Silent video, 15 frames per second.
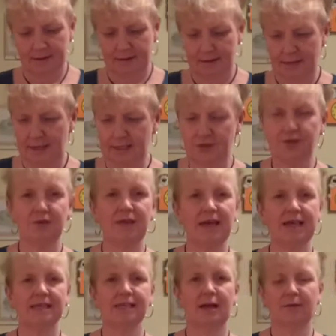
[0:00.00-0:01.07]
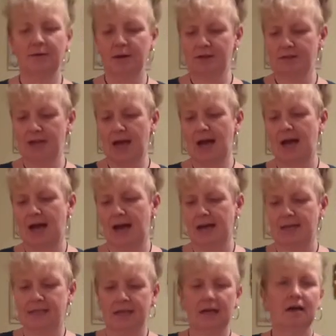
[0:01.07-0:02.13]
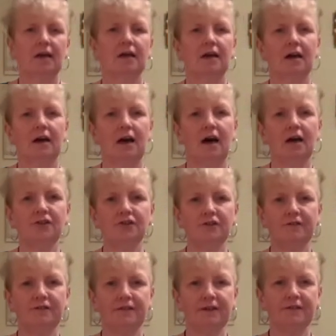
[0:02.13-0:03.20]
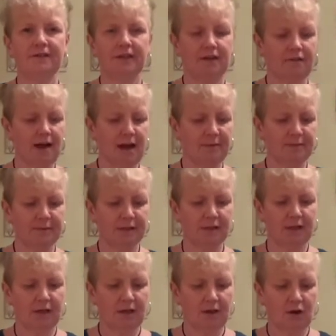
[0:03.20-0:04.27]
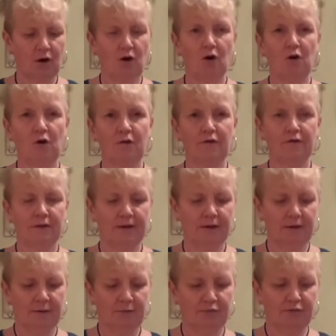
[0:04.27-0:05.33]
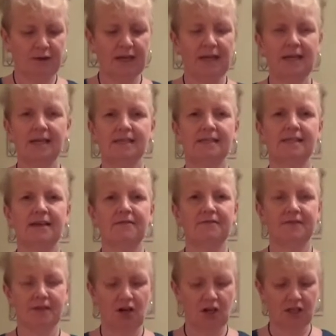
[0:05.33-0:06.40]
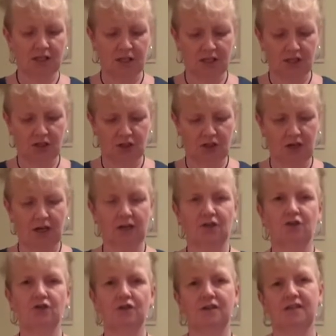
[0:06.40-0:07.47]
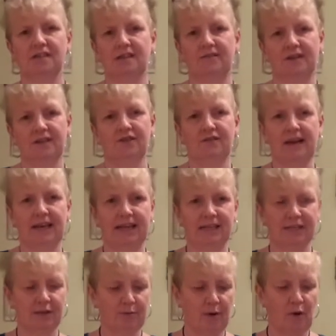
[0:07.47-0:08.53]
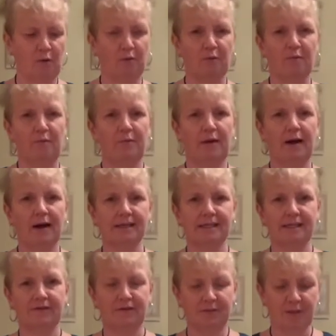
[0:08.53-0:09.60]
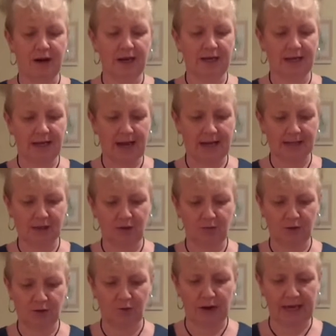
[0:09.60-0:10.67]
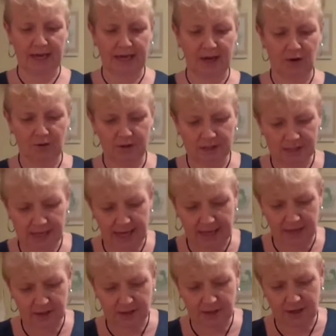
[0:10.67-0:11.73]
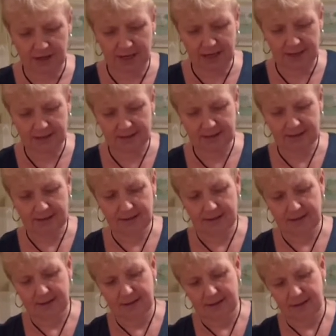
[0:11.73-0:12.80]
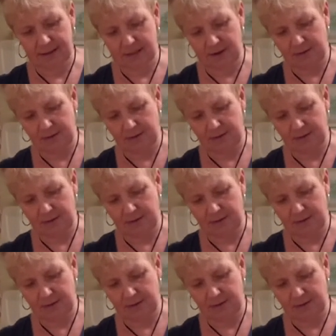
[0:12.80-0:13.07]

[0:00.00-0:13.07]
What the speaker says: And to this I'm going to add 150 grams of pre-sieved icing sugar. You could sieve it directly into the bowl, but I sieved mine as I was weighing it on the scales earlier. So